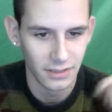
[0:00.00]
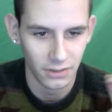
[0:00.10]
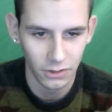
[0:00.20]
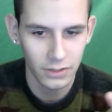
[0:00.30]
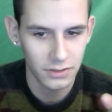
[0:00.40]

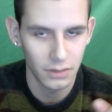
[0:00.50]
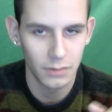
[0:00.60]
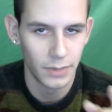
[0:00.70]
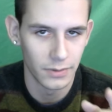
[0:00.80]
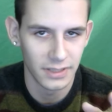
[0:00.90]
Looks are a
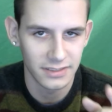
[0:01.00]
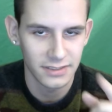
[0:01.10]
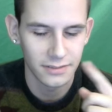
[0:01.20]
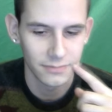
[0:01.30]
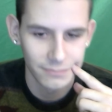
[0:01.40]

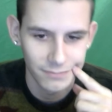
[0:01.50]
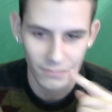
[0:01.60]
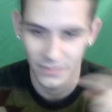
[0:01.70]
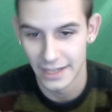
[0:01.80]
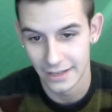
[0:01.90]
bonus.
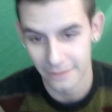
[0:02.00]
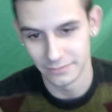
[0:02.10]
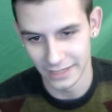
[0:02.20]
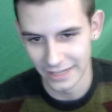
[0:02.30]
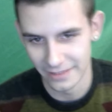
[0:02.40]
And
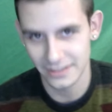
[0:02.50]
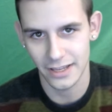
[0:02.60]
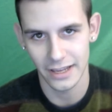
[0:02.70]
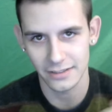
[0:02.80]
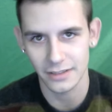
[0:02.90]
in this case,